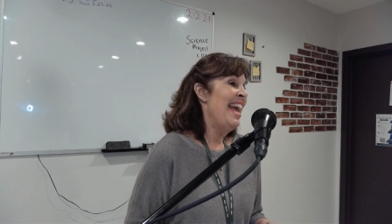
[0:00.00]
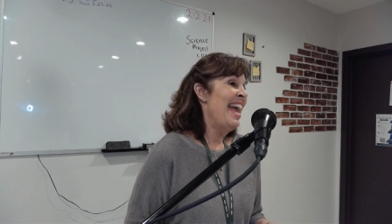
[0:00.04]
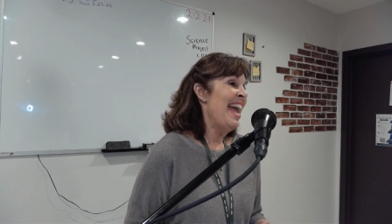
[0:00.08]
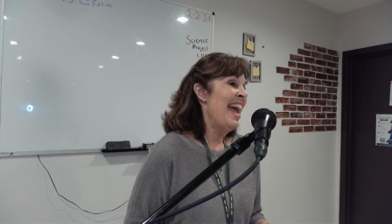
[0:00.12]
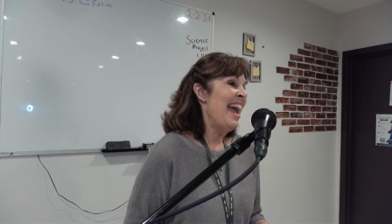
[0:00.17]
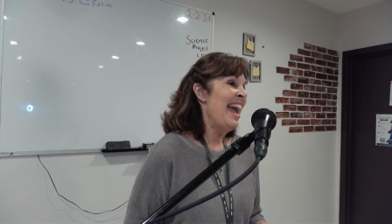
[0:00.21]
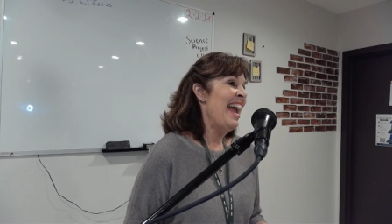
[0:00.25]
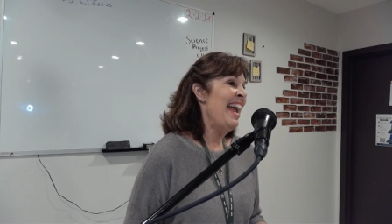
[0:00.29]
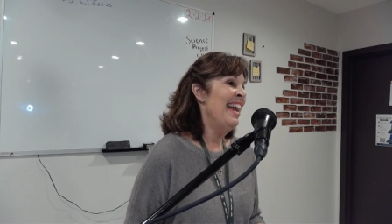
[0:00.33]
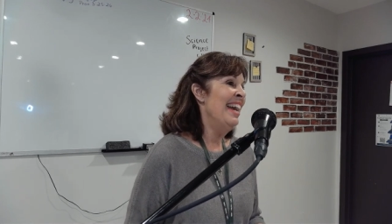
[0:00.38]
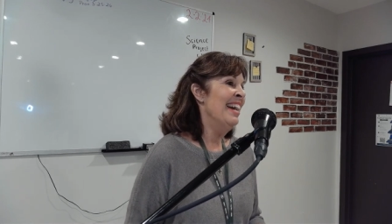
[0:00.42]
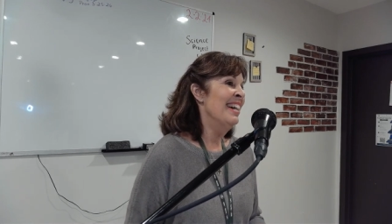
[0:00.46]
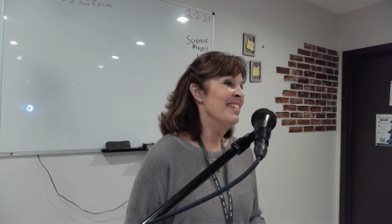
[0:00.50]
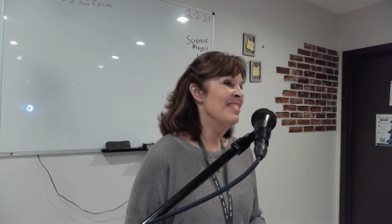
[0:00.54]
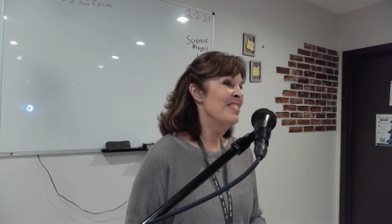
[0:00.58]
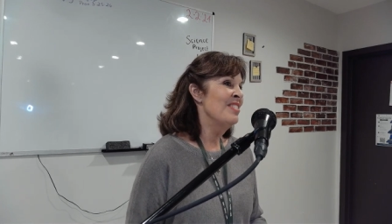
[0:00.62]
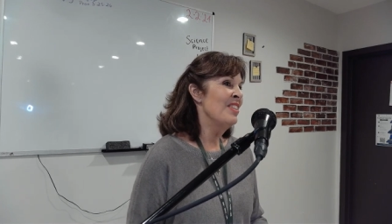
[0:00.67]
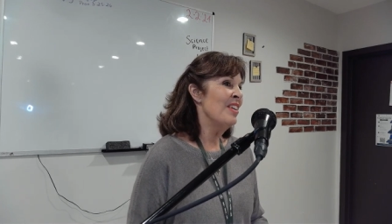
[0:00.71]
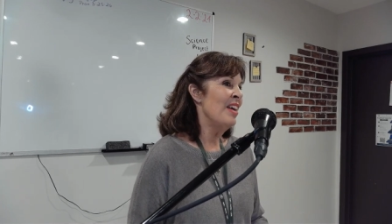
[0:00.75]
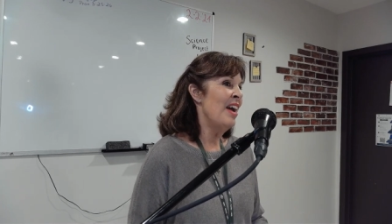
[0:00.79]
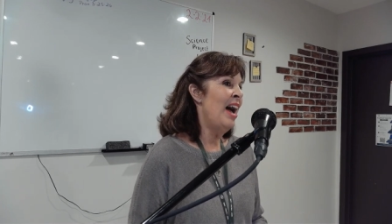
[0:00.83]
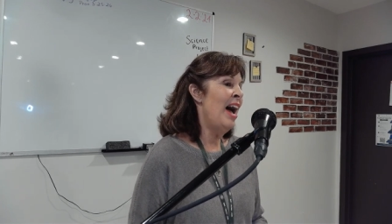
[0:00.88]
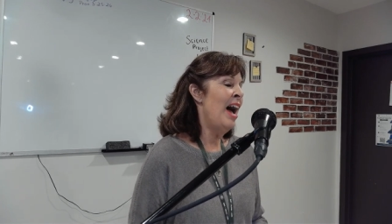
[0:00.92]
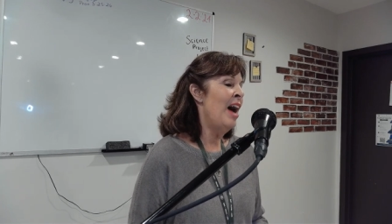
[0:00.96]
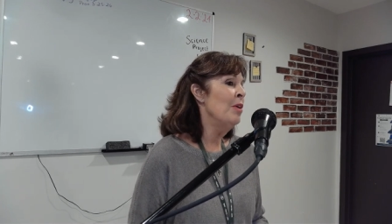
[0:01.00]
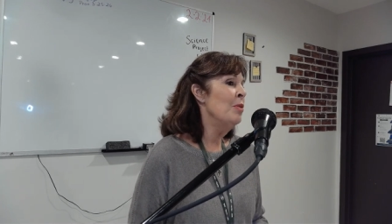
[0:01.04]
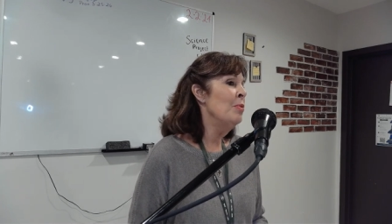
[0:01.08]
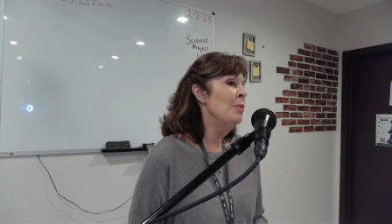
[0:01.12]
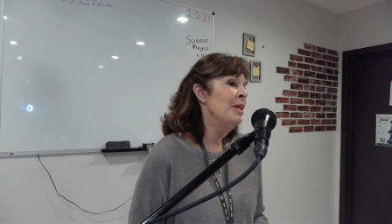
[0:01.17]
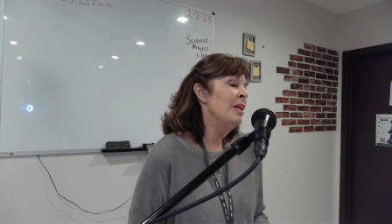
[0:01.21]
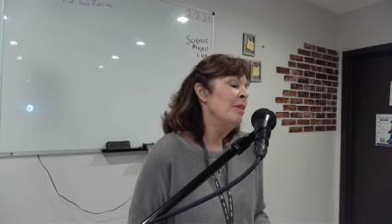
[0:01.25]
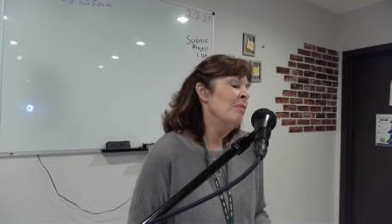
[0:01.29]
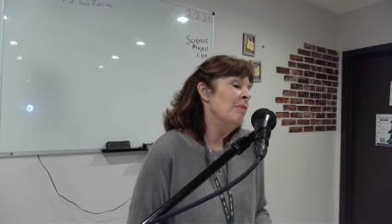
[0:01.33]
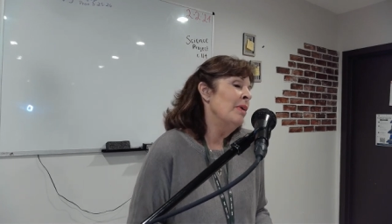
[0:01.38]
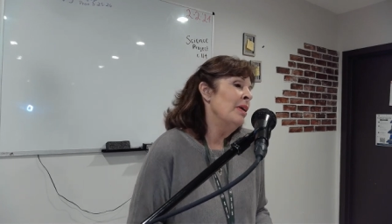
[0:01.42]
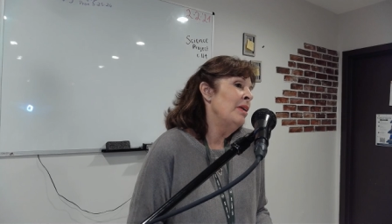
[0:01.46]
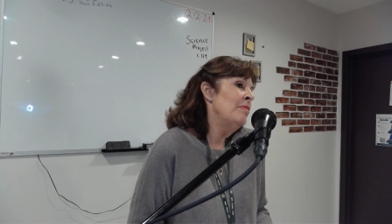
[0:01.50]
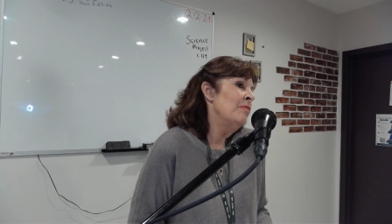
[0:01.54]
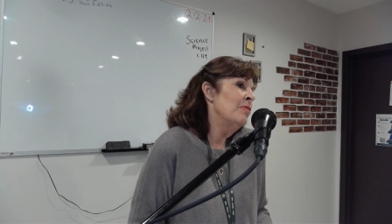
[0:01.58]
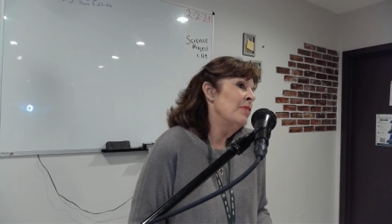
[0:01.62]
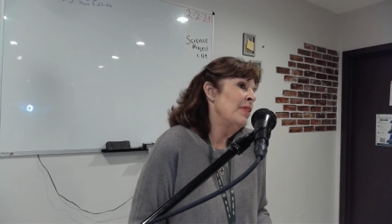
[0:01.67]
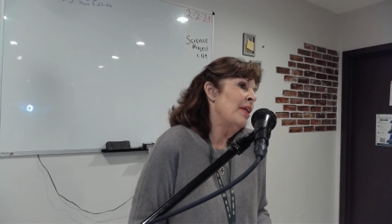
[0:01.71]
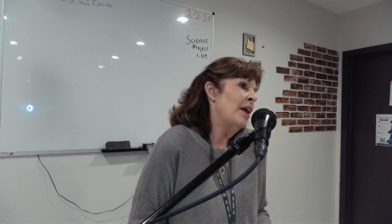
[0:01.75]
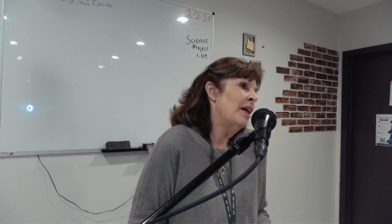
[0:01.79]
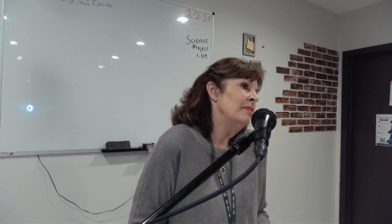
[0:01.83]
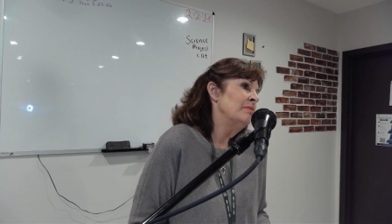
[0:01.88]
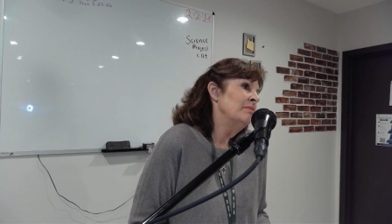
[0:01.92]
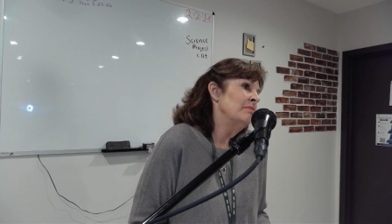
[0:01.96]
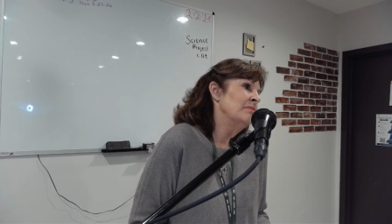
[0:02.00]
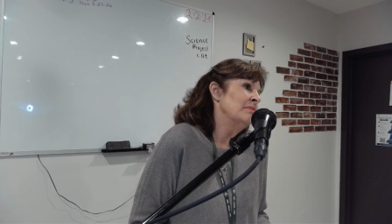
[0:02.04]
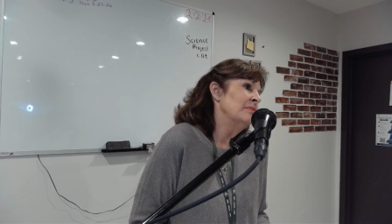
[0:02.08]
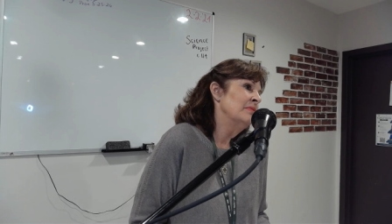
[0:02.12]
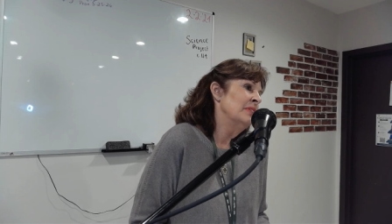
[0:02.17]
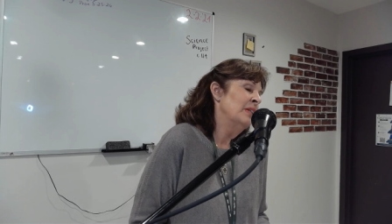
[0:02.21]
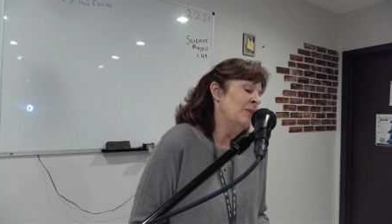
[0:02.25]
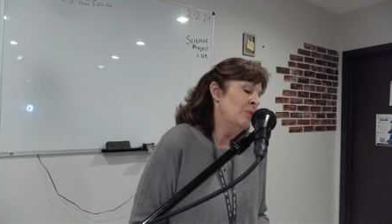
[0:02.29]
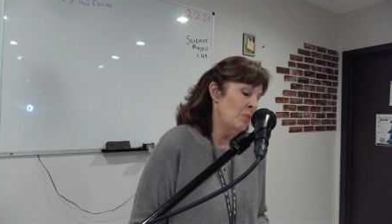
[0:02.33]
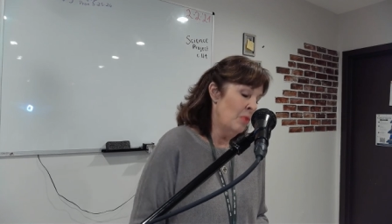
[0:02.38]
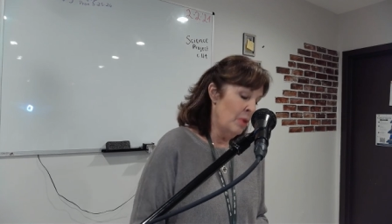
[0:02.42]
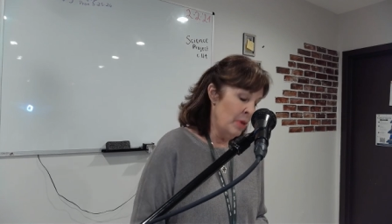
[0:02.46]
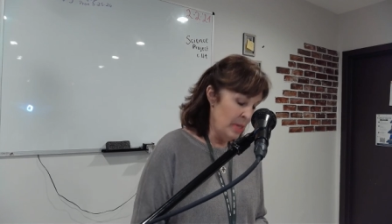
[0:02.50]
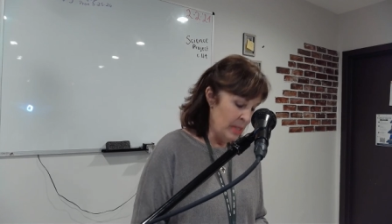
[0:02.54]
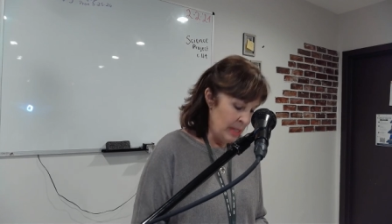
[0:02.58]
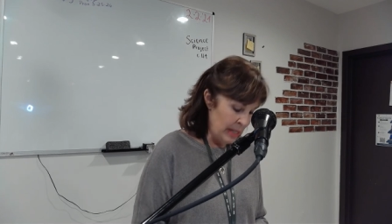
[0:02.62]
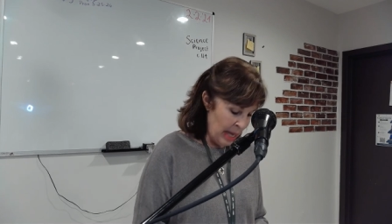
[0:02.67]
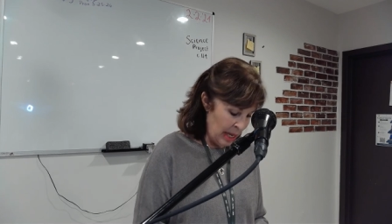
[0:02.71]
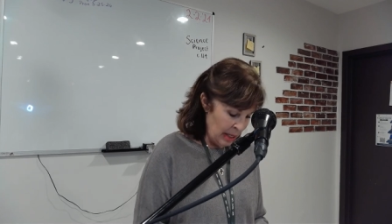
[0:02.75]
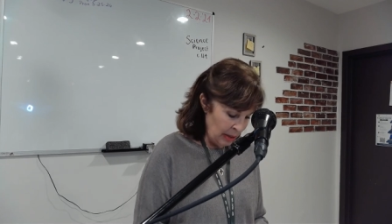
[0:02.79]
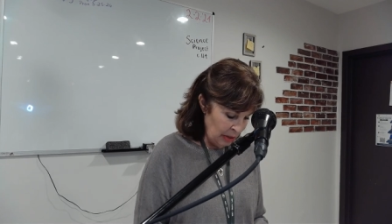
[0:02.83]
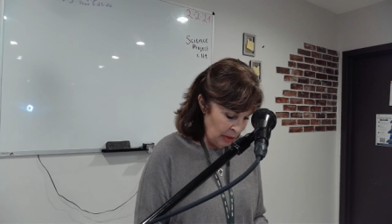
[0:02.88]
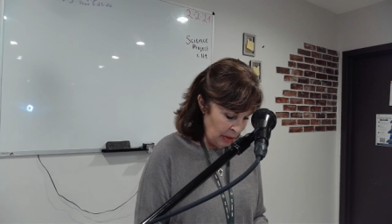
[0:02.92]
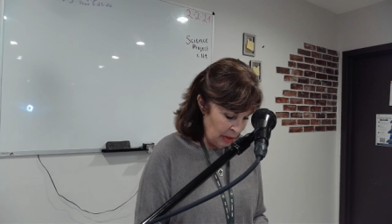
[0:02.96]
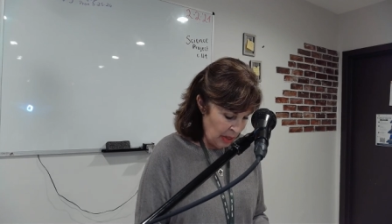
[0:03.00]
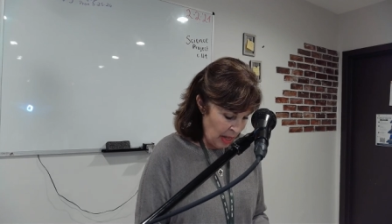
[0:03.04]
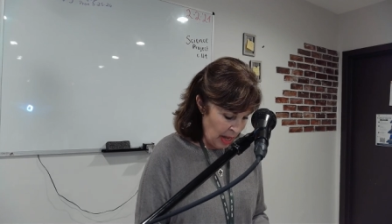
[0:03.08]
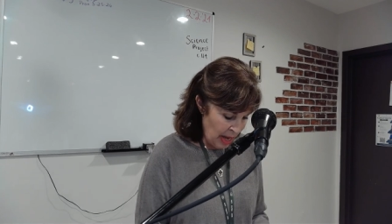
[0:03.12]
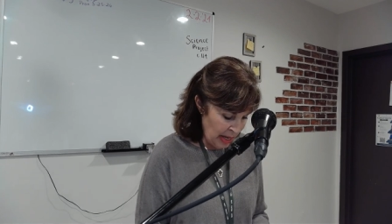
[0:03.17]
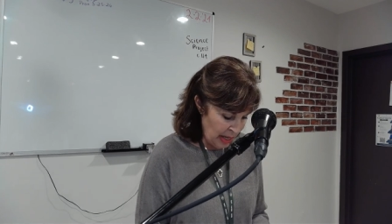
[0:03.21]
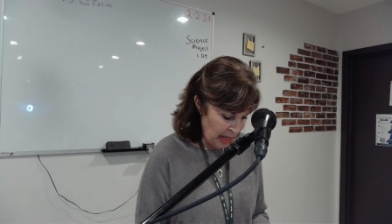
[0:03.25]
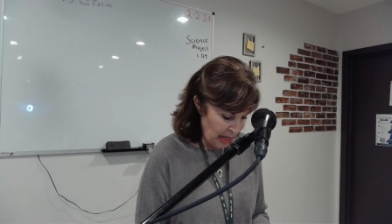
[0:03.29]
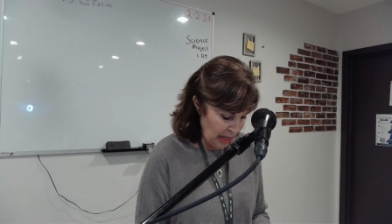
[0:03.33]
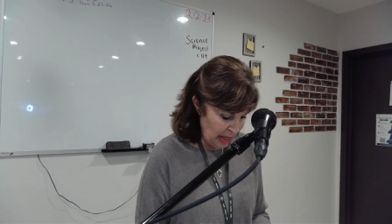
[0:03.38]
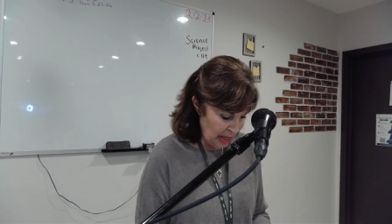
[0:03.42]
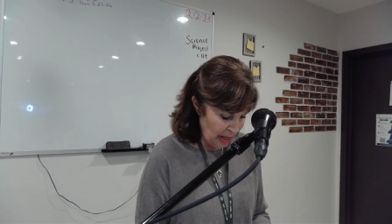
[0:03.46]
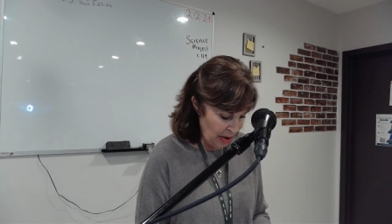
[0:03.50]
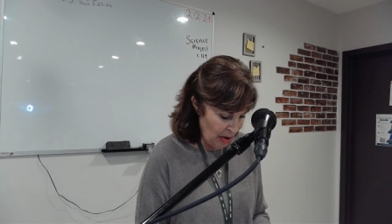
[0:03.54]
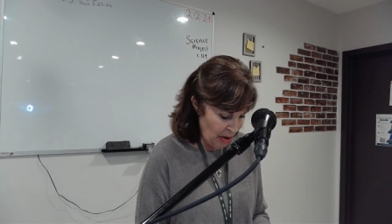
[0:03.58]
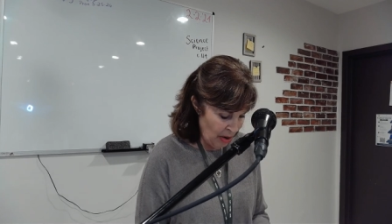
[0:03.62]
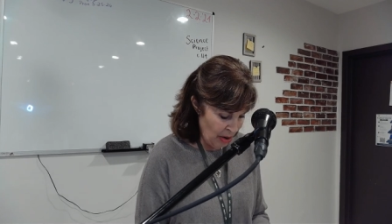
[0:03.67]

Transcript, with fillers: And how do we get ready for that? And what does that look like in